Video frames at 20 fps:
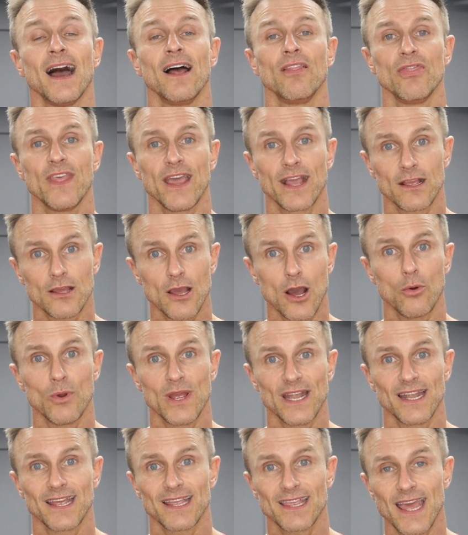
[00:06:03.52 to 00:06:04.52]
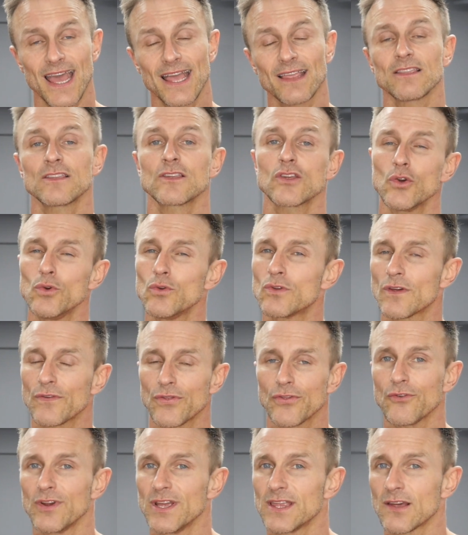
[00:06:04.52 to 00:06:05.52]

and then go in again. 2 to 3